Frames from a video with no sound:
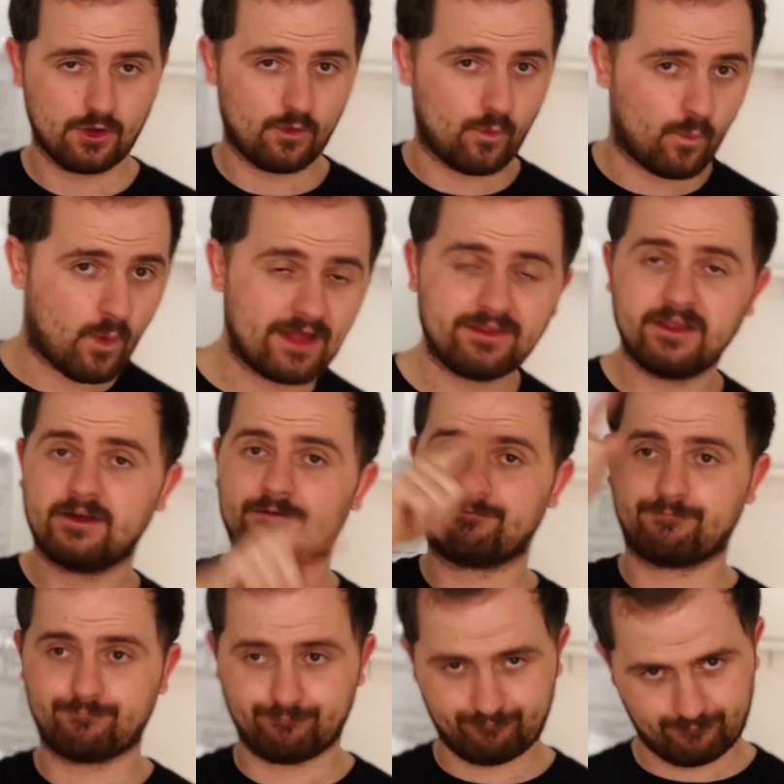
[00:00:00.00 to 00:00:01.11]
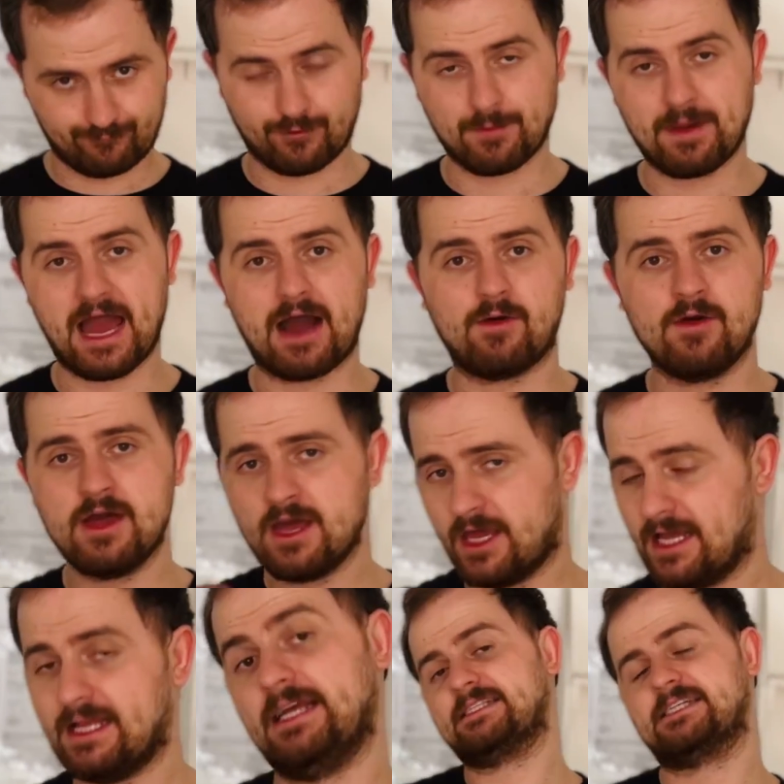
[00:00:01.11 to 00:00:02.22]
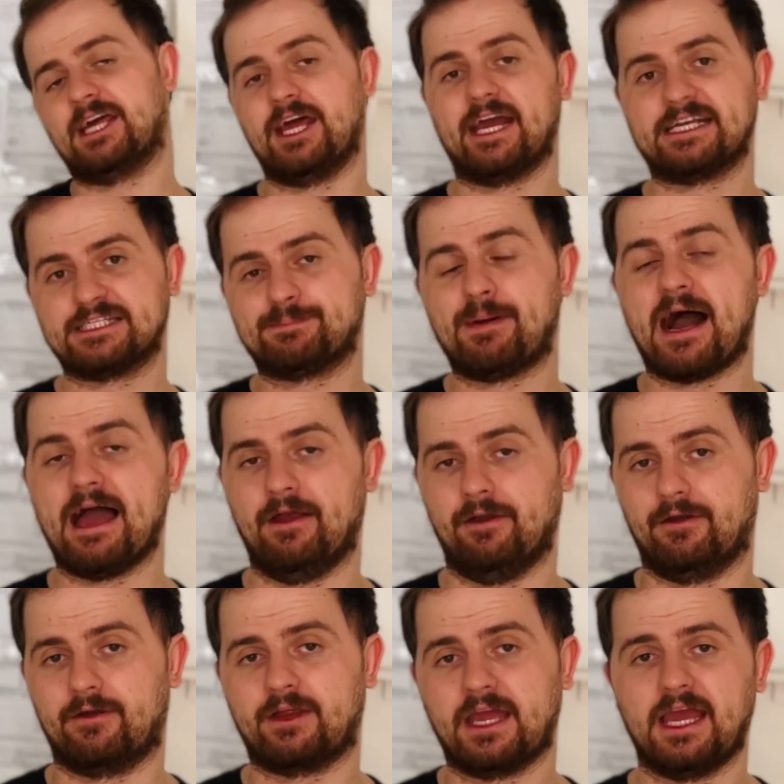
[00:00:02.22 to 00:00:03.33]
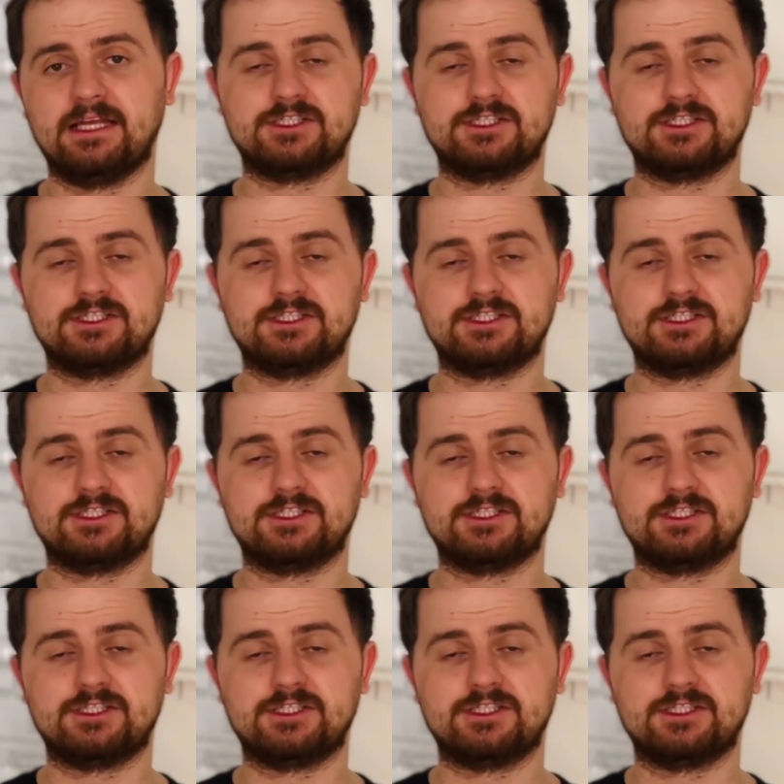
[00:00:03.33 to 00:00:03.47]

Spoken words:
1 year from now, it's gonna expire, okay?